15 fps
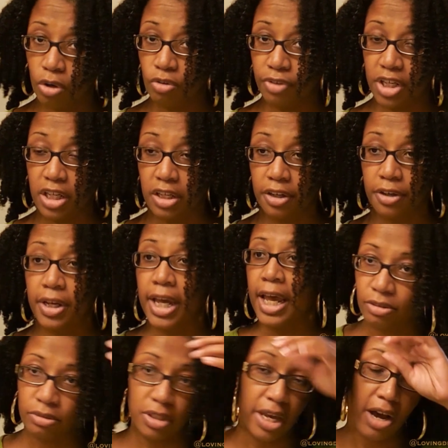over here.
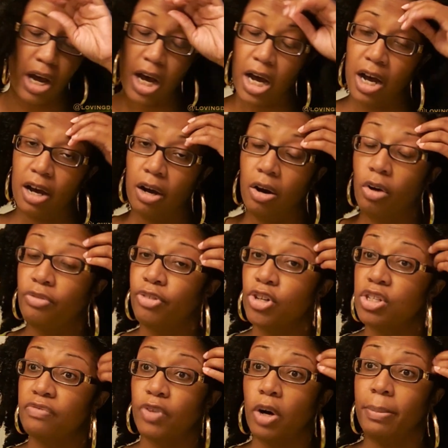Uh, oh,
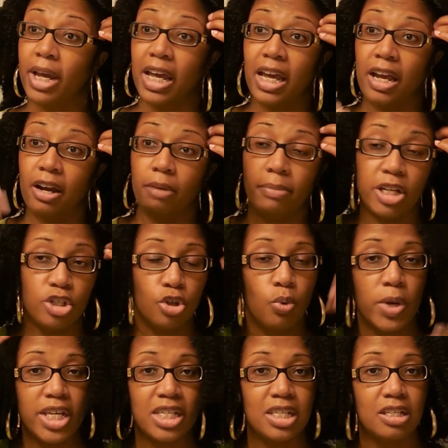first of all, my hair, my
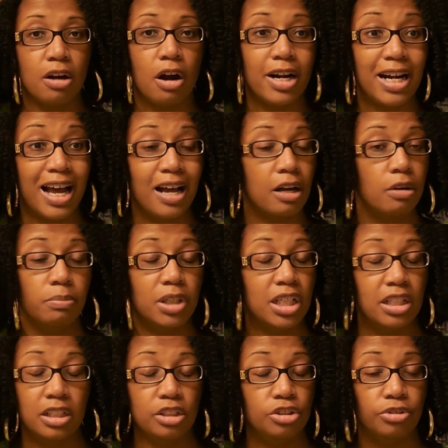twists are not
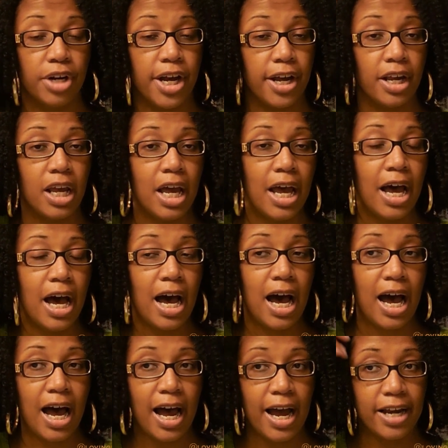completely dry.
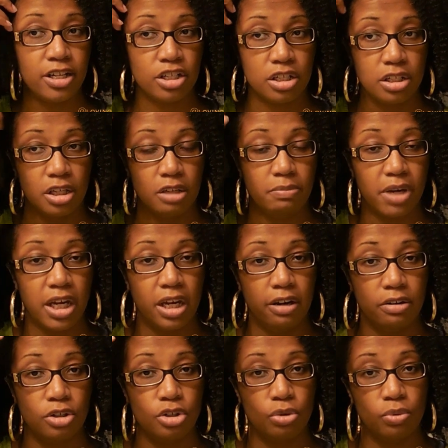I just keep my
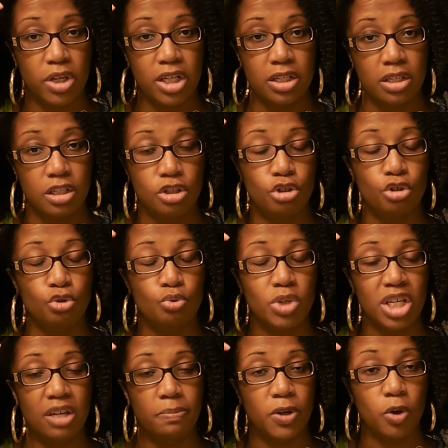hair in twists to
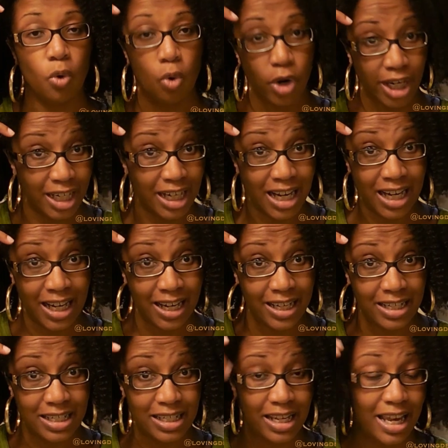keep it
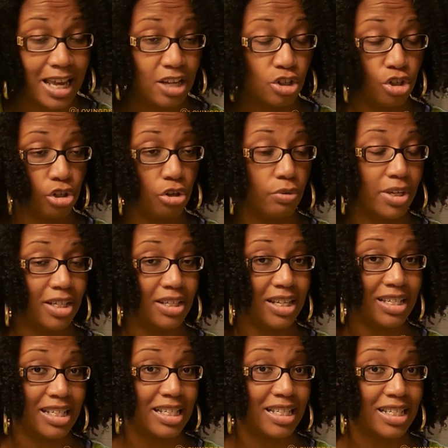organized and so it
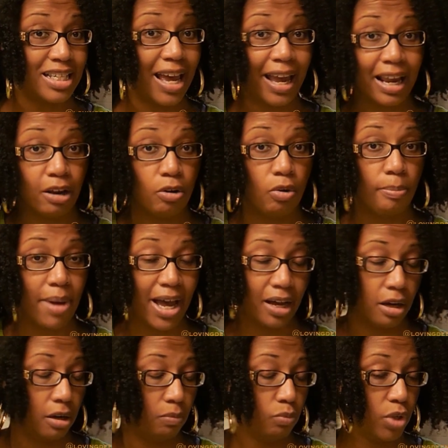doesn't tangle back
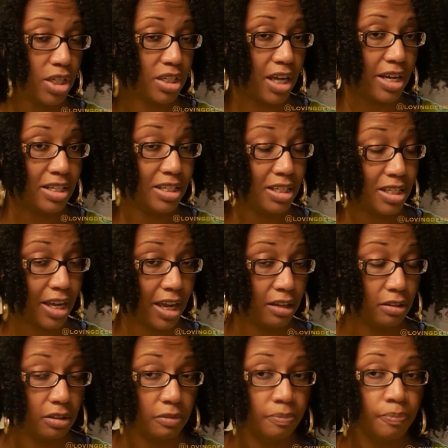up once I
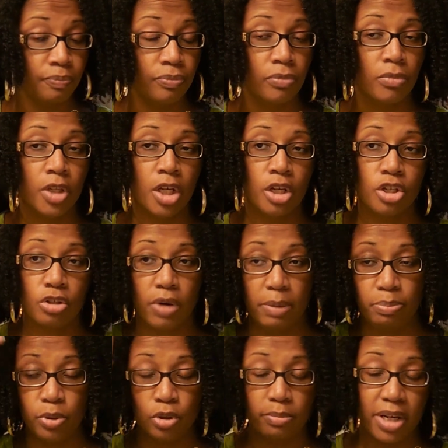detangle. So I
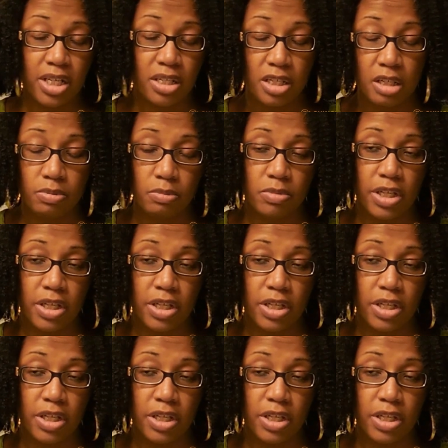pull my sebum